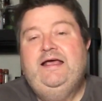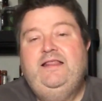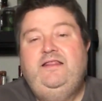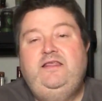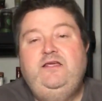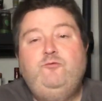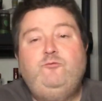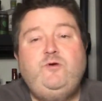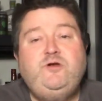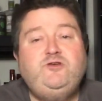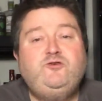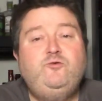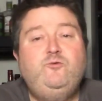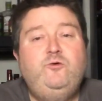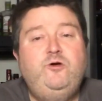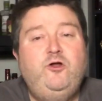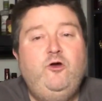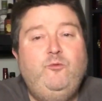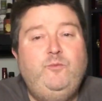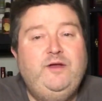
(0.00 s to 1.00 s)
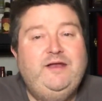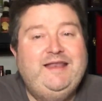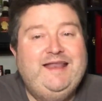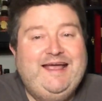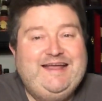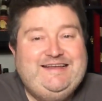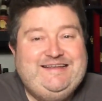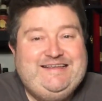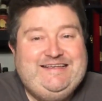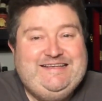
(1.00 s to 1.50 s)
The original one opened in
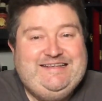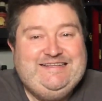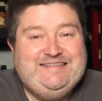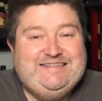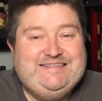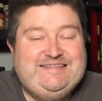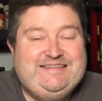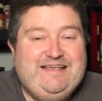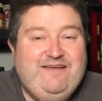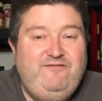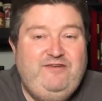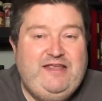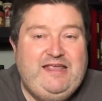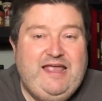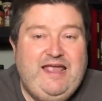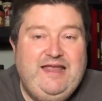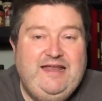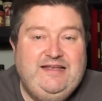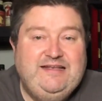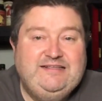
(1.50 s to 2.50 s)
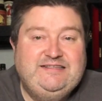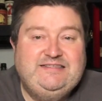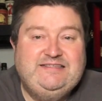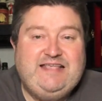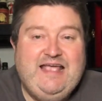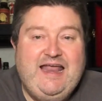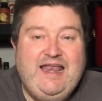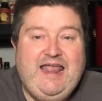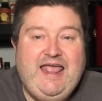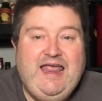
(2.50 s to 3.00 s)
nineteen seventy-eight in
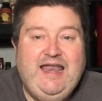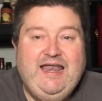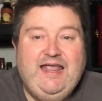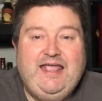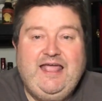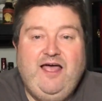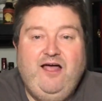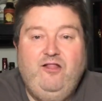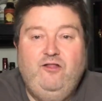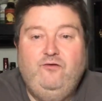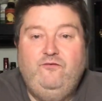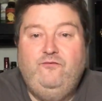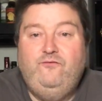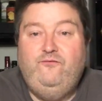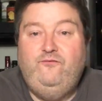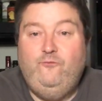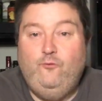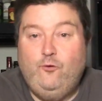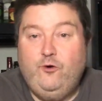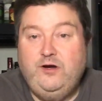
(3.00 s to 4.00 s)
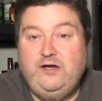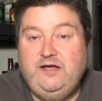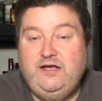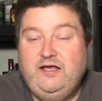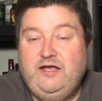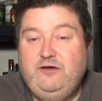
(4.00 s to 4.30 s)
Santa Ana, California.